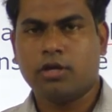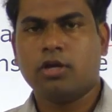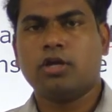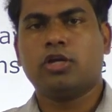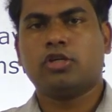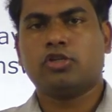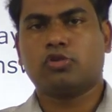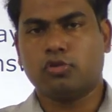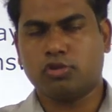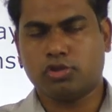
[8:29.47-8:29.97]

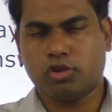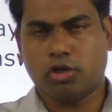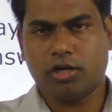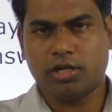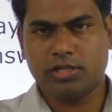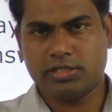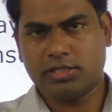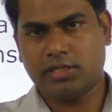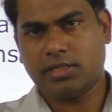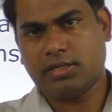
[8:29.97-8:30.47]

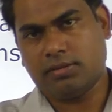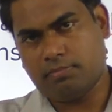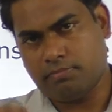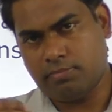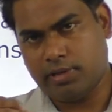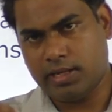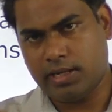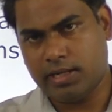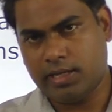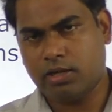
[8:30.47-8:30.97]
Sociology,
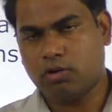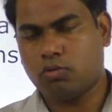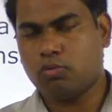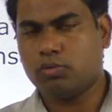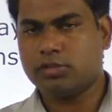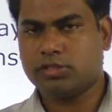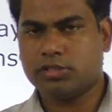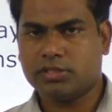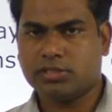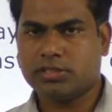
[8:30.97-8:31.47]
many
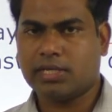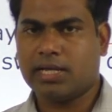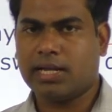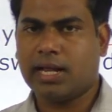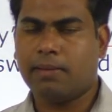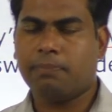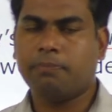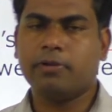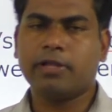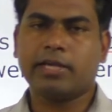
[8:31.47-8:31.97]
questions are
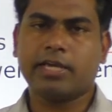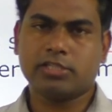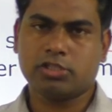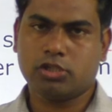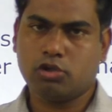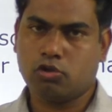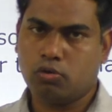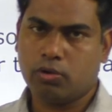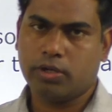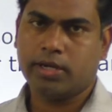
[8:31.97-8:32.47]

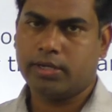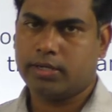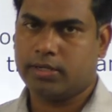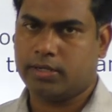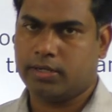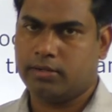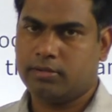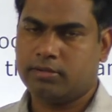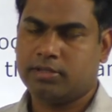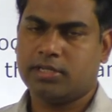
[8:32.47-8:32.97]
application
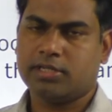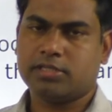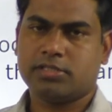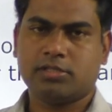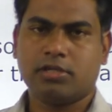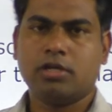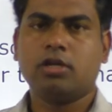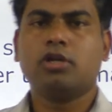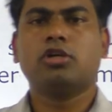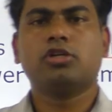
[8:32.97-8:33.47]
oriented. Thus,
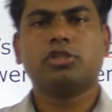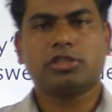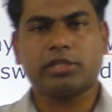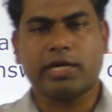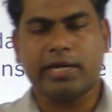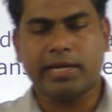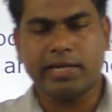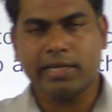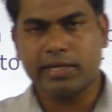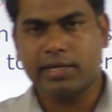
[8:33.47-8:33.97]

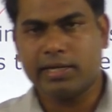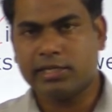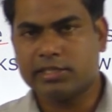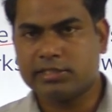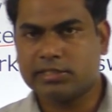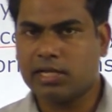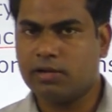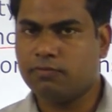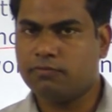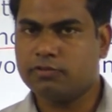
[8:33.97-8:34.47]
studying in
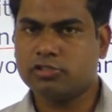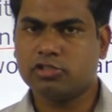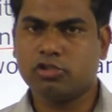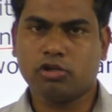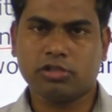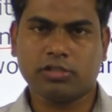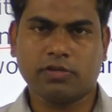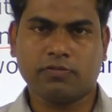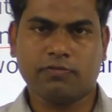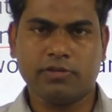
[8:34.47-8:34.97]
itself is
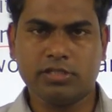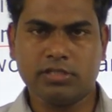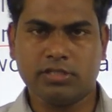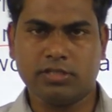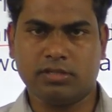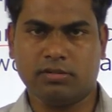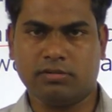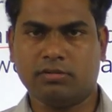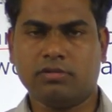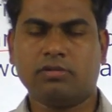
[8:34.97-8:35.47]
not
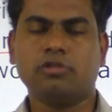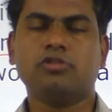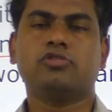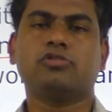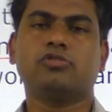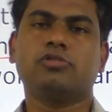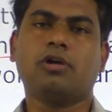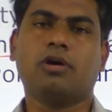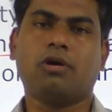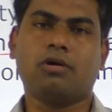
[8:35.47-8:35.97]
sufficient. You
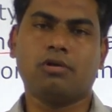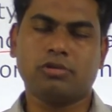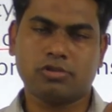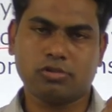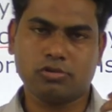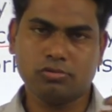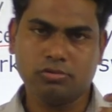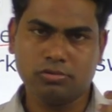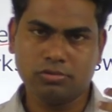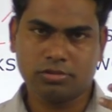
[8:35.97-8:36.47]
should
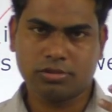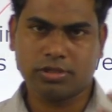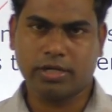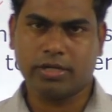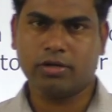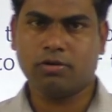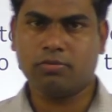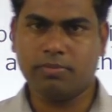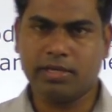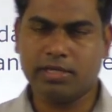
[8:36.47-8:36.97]
also try
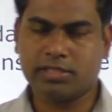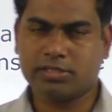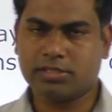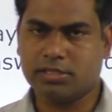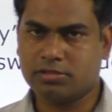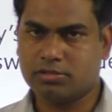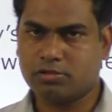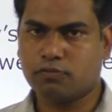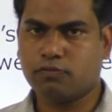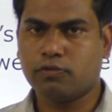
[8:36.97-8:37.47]
to make
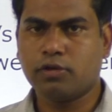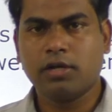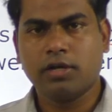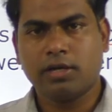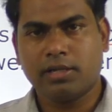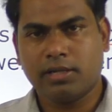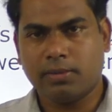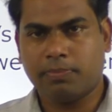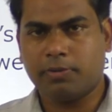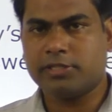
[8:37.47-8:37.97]
sense of
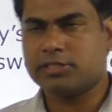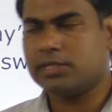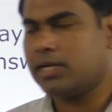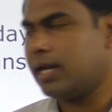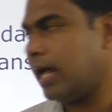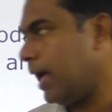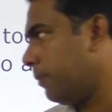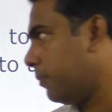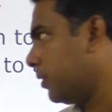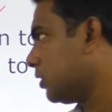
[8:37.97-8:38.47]
the present
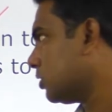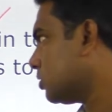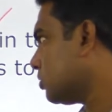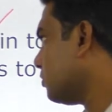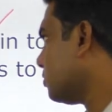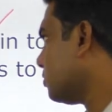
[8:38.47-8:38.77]
happenings of the